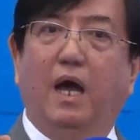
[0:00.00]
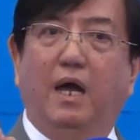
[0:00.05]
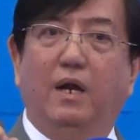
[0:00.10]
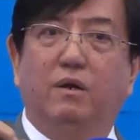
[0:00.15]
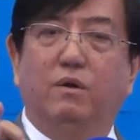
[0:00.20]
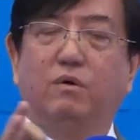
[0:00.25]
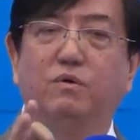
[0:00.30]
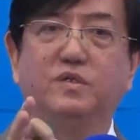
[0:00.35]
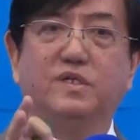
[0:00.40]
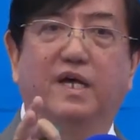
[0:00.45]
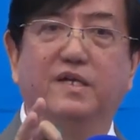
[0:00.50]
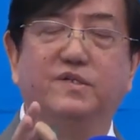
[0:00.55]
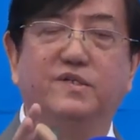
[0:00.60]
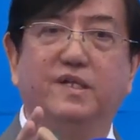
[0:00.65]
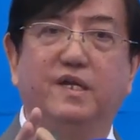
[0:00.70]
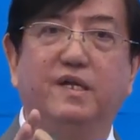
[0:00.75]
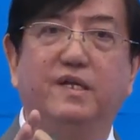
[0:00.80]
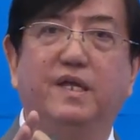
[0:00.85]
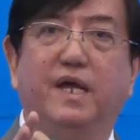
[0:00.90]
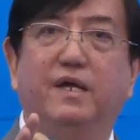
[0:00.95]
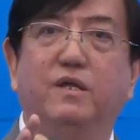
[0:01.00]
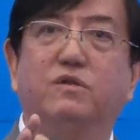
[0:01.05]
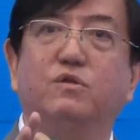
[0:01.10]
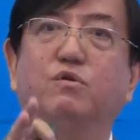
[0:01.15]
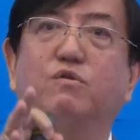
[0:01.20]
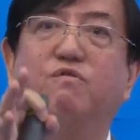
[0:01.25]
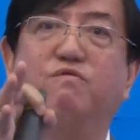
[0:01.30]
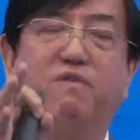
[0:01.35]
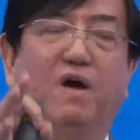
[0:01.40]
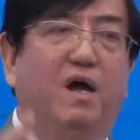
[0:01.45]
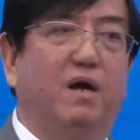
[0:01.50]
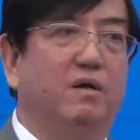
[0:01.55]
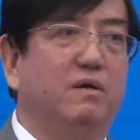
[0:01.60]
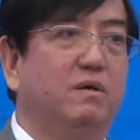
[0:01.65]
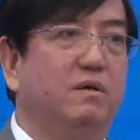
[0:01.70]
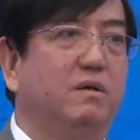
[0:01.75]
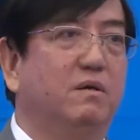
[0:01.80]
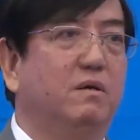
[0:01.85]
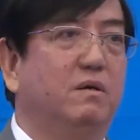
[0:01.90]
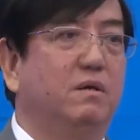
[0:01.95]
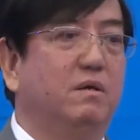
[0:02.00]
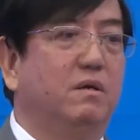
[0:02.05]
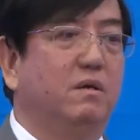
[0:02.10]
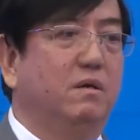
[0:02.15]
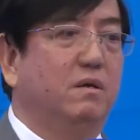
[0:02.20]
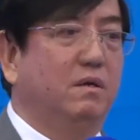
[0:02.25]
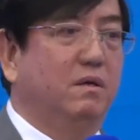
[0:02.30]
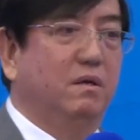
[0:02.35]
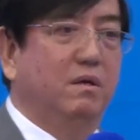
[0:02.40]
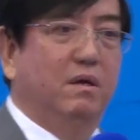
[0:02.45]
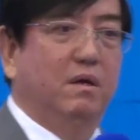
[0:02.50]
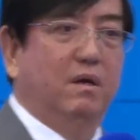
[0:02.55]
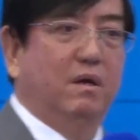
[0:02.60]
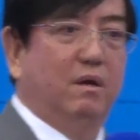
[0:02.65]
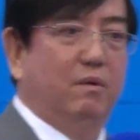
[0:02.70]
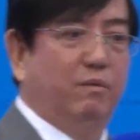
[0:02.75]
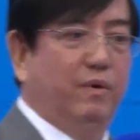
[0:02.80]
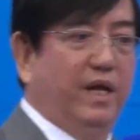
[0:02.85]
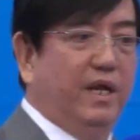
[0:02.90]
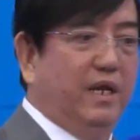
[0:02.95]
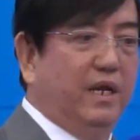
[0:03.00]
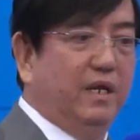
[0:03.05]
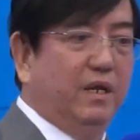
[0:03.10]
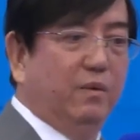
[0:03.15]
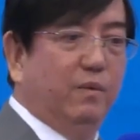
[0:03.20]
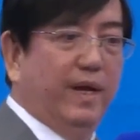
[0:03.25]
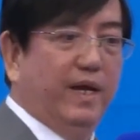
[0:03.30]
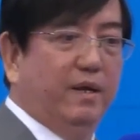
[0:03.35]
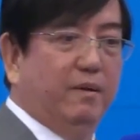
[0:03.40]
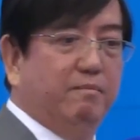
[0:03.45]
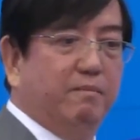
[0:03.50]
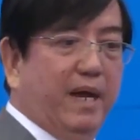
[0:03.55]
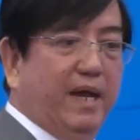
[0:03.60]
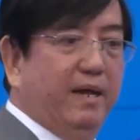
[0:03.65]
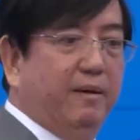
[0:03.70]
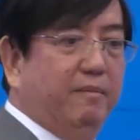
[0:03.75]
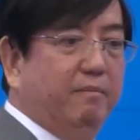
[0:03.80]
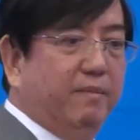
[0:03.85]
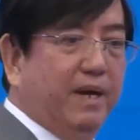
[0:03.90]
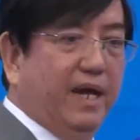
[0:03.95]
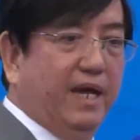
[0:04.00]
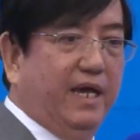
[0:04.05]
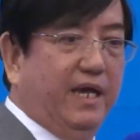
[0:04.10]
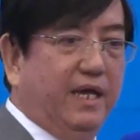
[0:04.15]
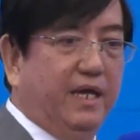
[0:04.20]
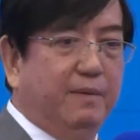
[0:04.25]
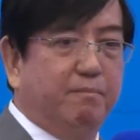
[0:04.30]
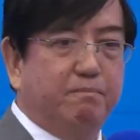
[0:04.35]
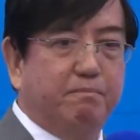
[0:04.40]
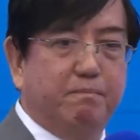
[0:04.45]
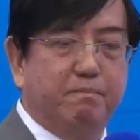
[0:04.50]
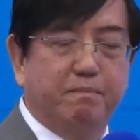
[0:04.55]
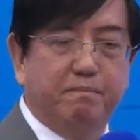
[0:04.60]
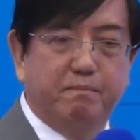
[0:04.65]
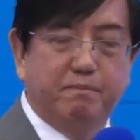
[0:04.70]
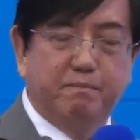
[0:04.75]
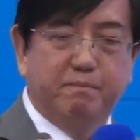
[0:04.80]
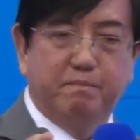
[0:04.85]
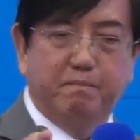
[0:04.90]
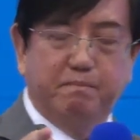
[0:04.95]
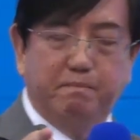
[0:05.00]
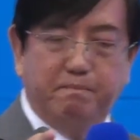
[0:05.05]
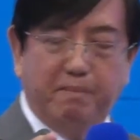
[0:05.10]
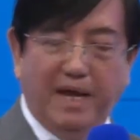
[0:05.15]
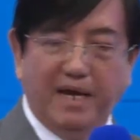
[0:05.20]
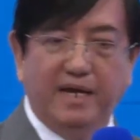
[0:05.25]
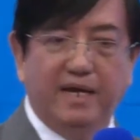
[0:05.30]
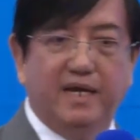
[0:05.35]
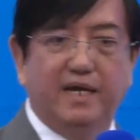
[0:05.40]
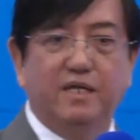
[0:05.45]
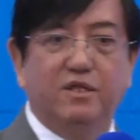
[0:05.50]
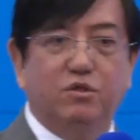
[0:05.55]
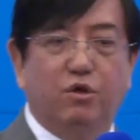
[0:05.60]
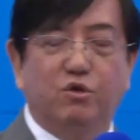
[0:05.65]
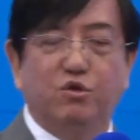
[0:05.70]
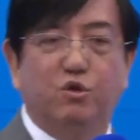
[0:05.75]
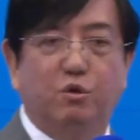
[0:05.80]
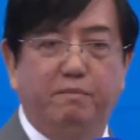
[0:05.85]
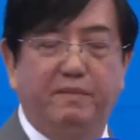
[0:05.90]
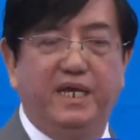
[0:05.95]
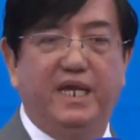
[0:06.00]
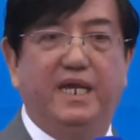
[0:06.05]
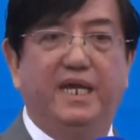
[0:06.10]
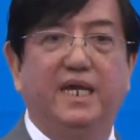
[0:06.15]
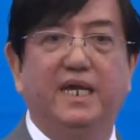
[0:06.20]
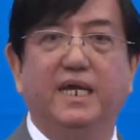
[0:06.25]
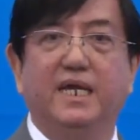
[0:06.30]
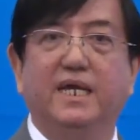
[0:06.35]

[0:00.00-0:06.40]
No such thing that too far. When my partner talked to me,